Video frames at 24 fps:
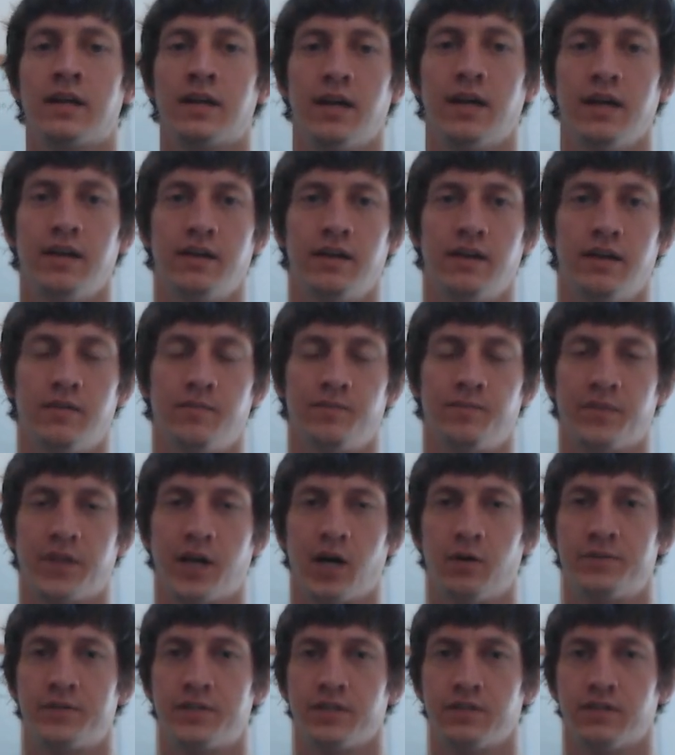kind of
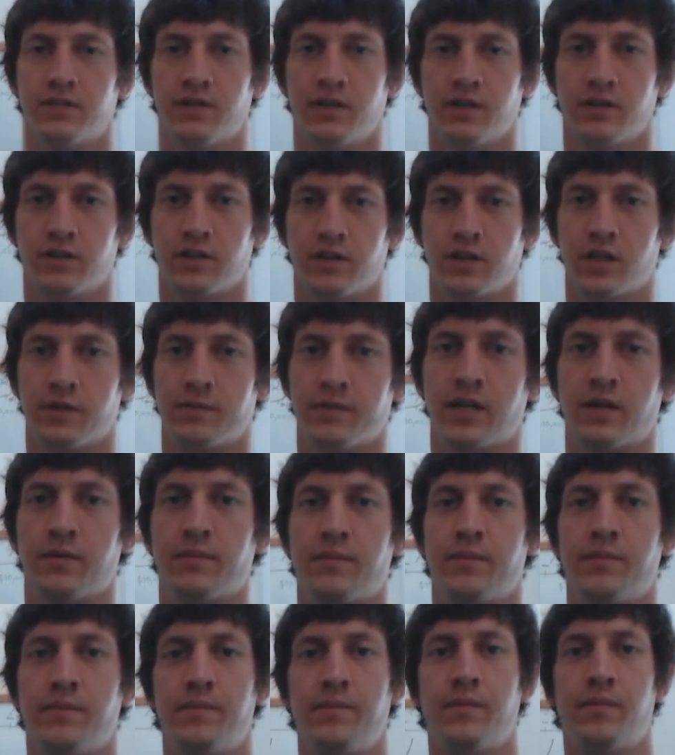helps you learn a little
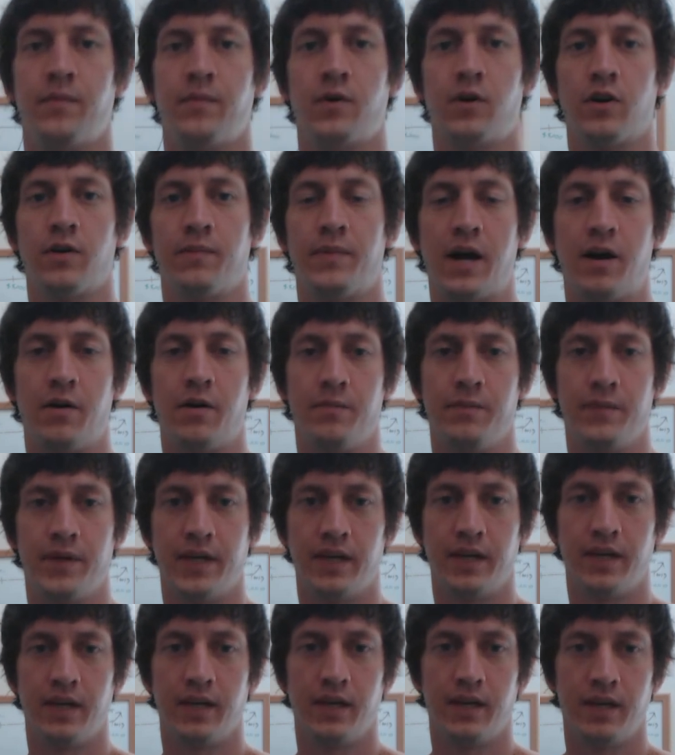bit more about
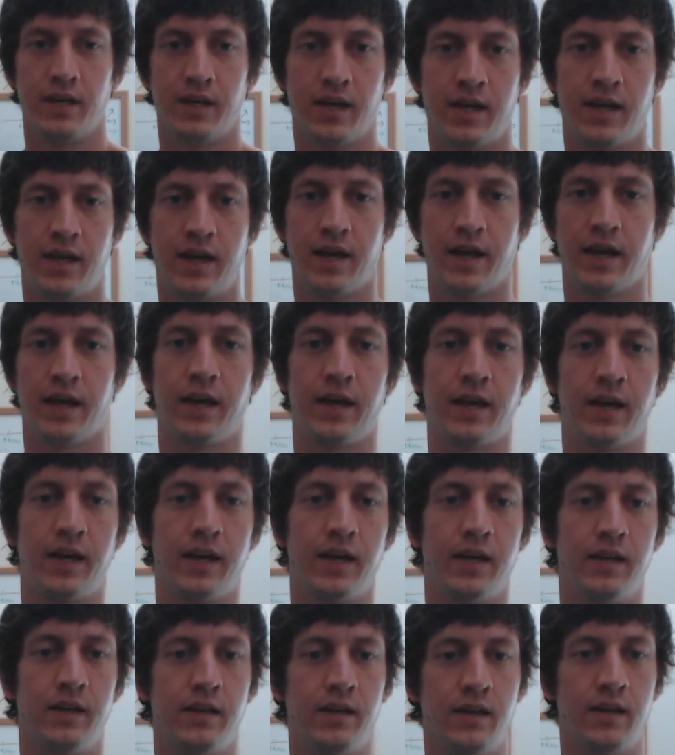me,
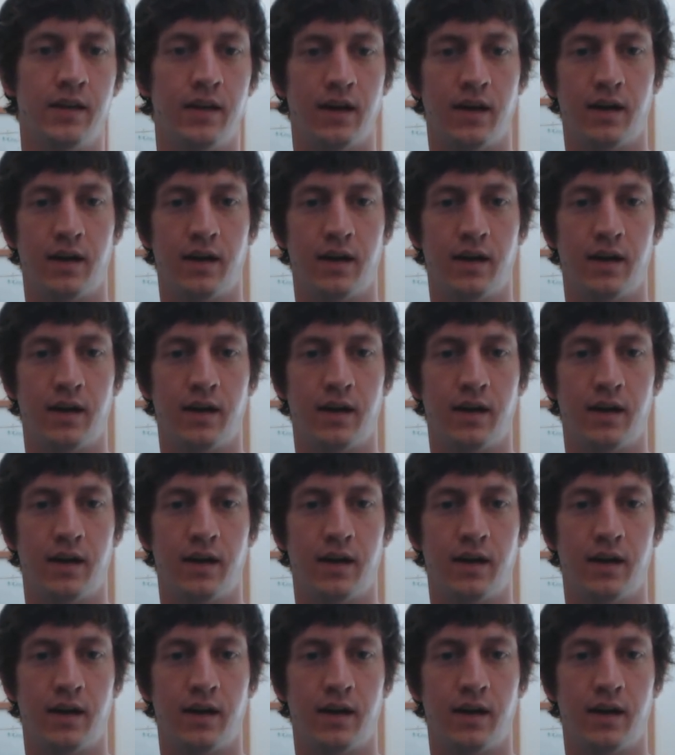and